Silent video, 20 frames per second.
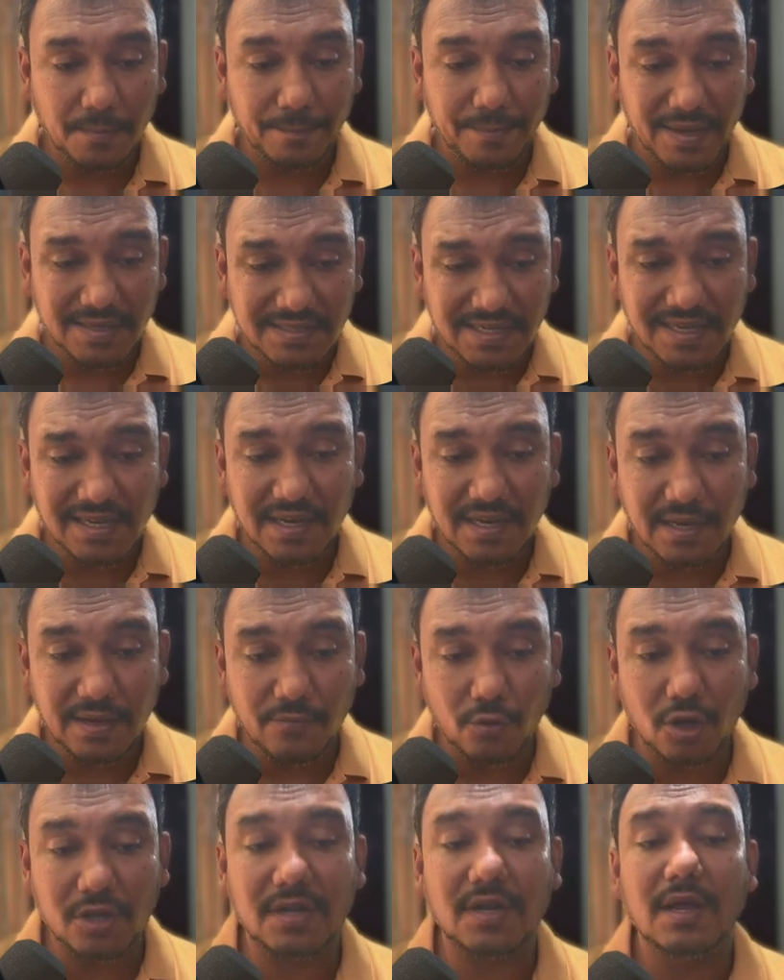basically
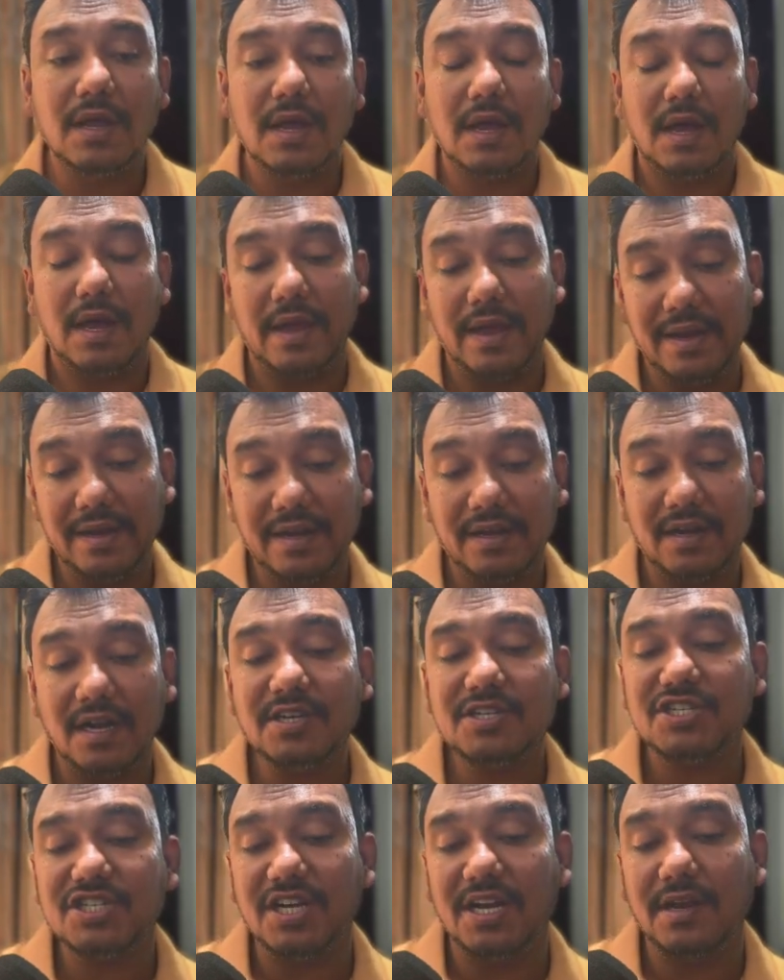what, in a
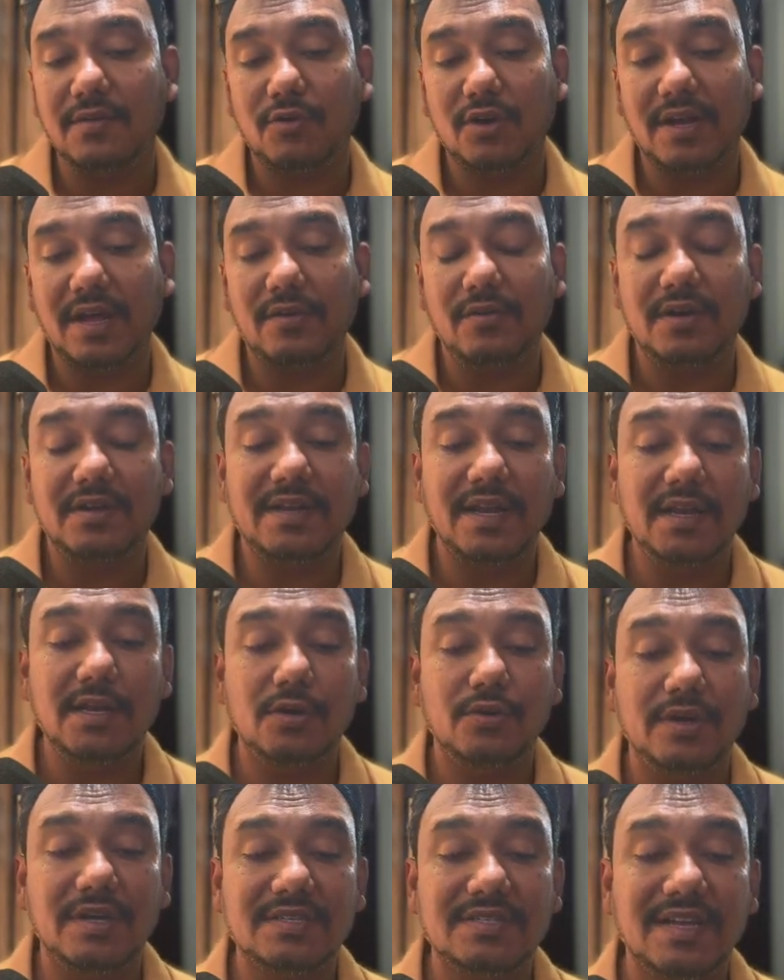nutshell, what I will tell
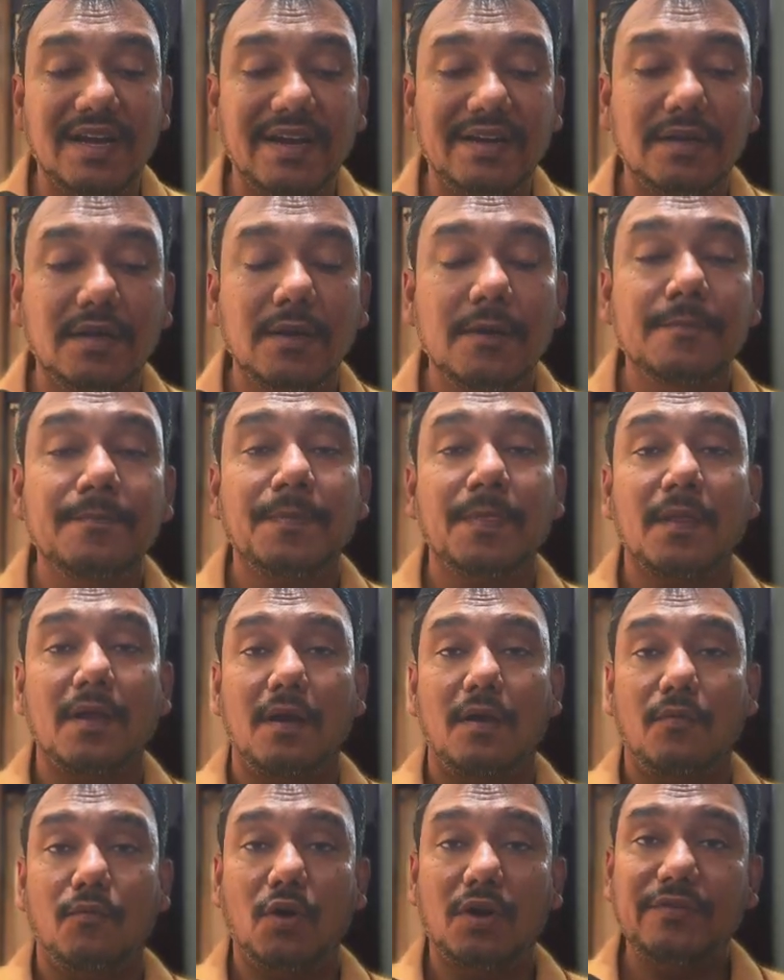you is that
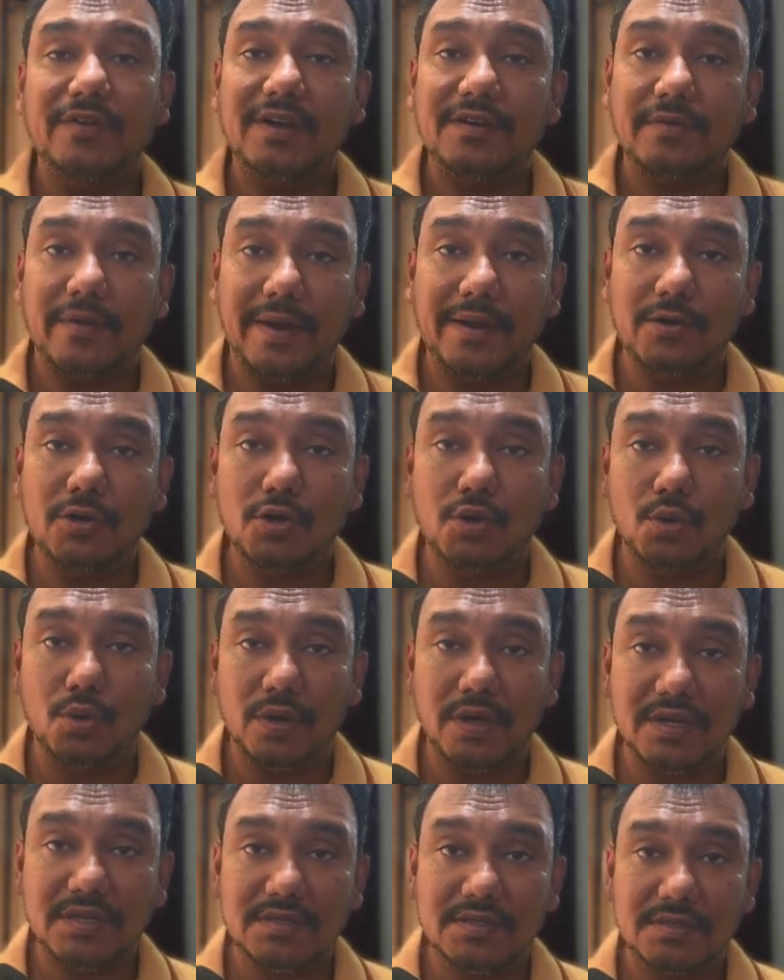what we are trying to
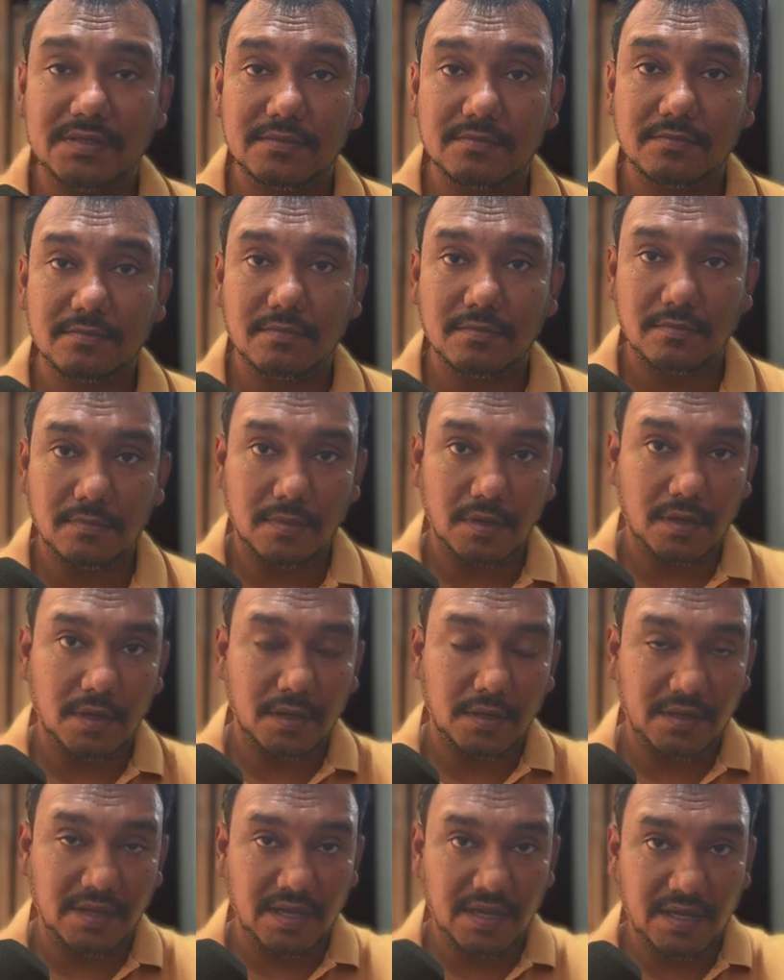do is
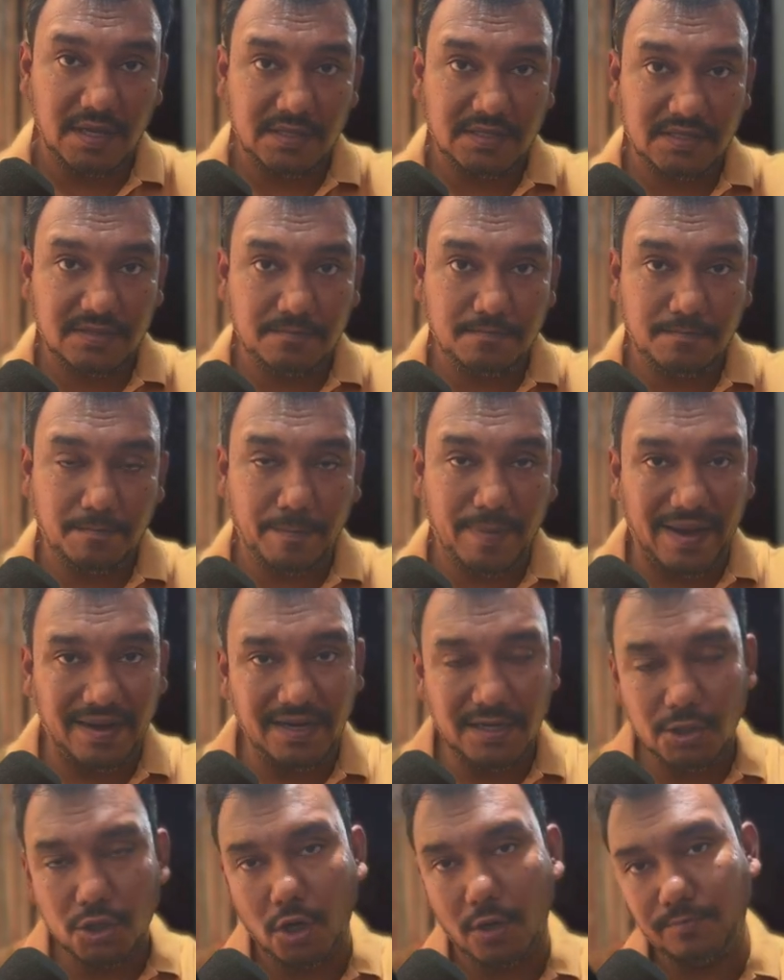the
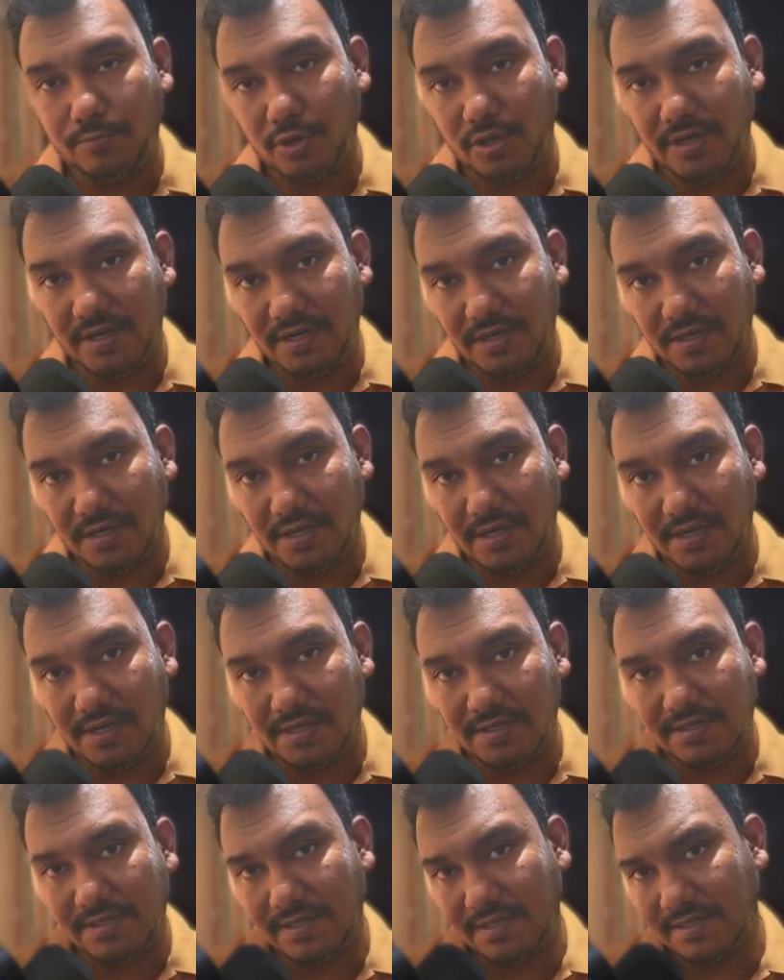parent component
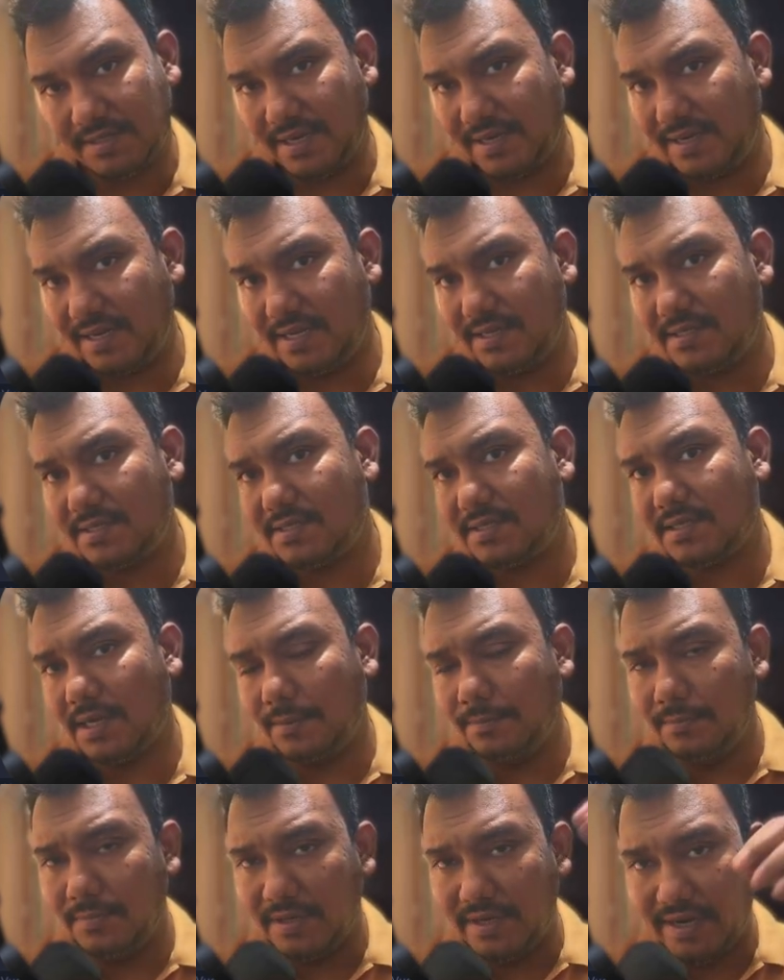is sending
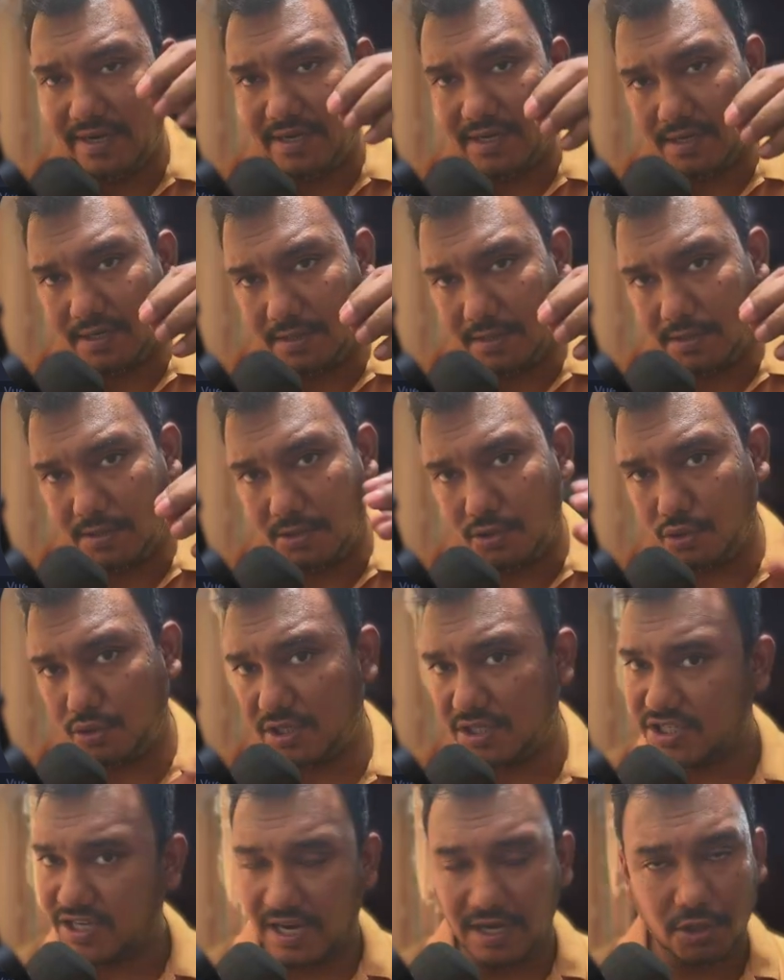some data to
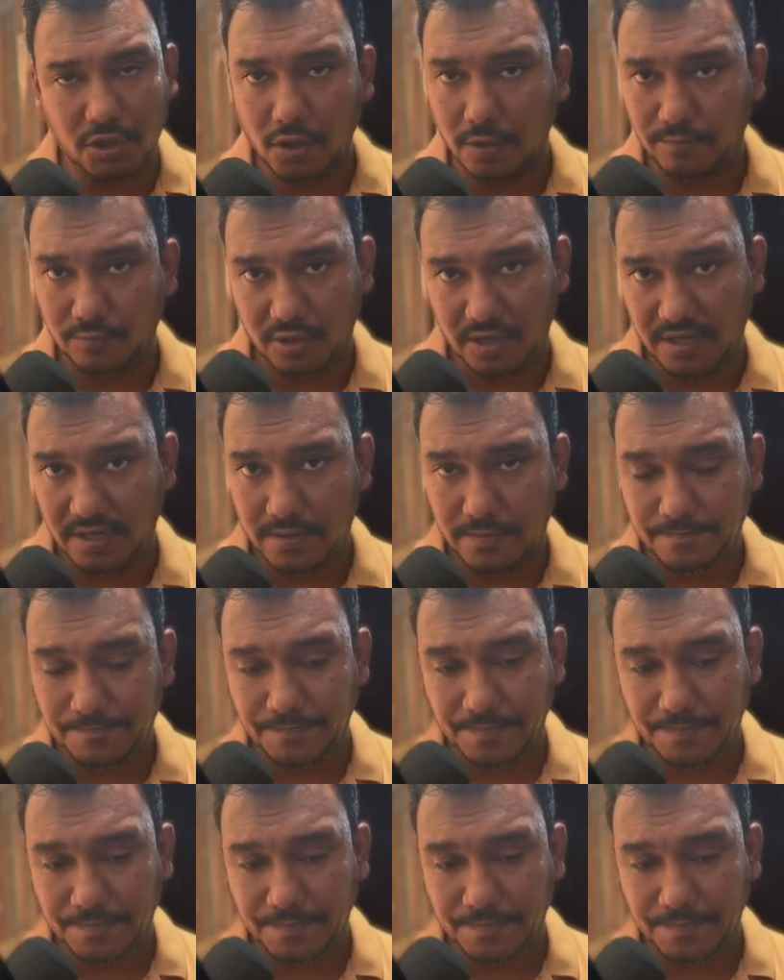the child component.